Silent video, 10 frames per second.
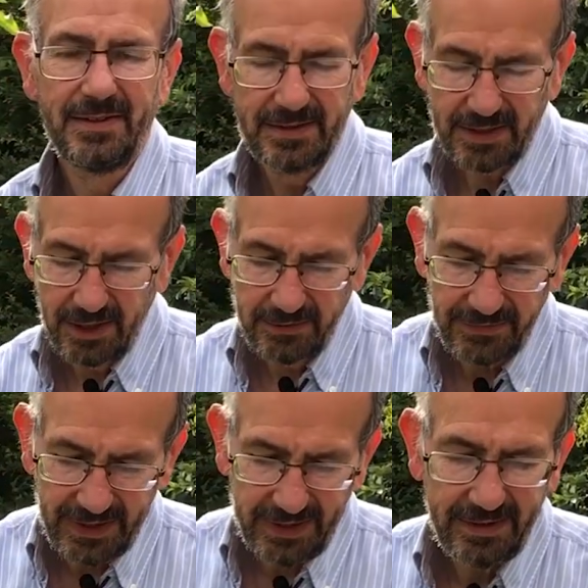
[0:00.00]
So
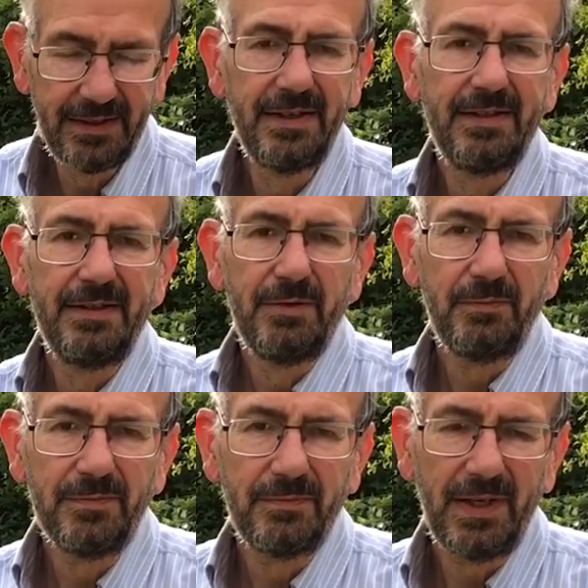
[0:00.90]
hopefully
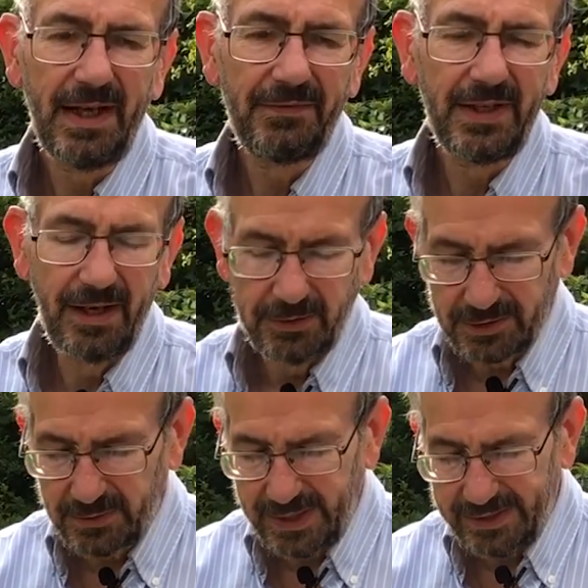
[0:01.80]
we'll have the
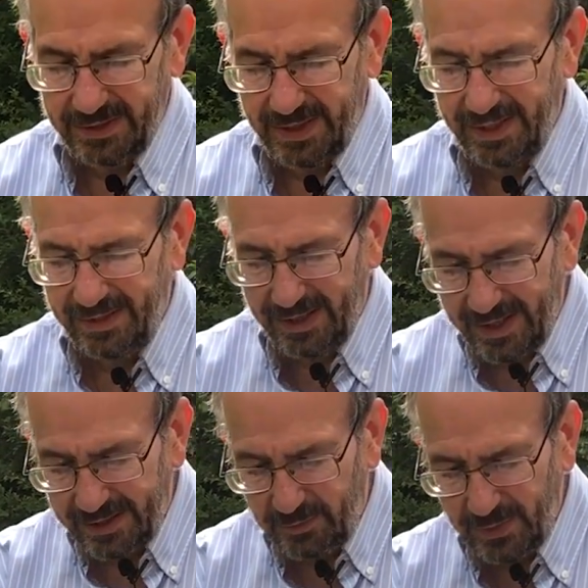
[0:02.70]
old queen in here
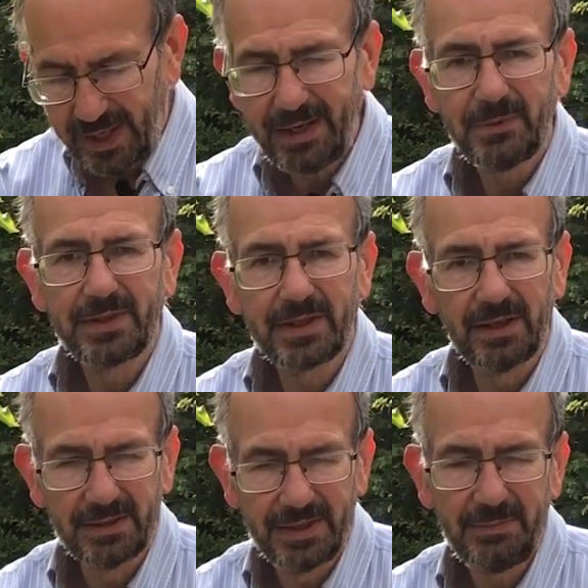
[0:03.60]
laying away with the
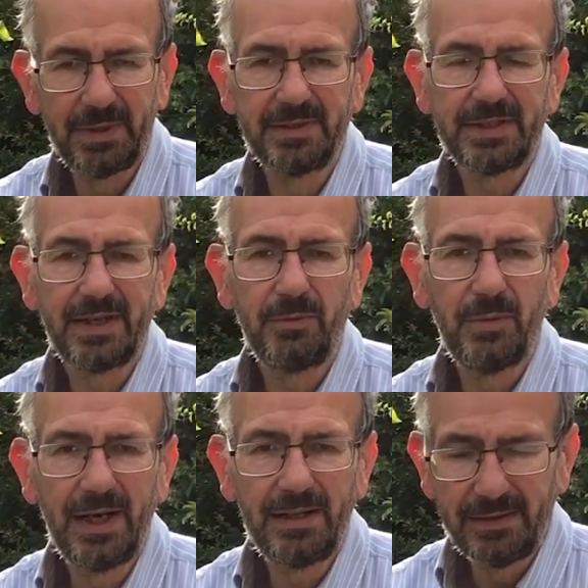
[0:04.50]
colony building up
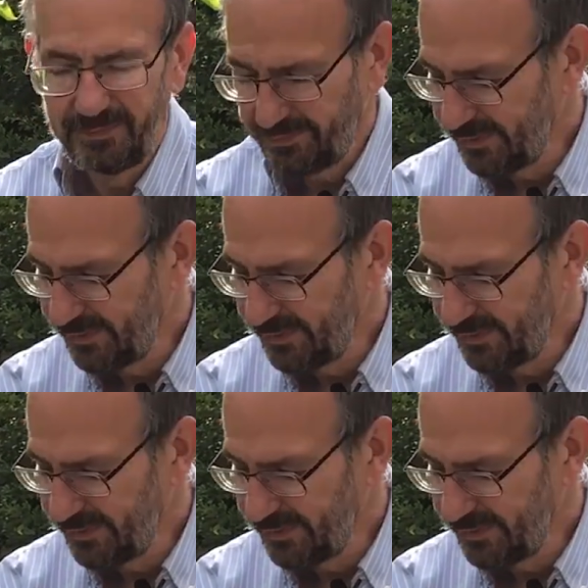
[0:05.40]
well.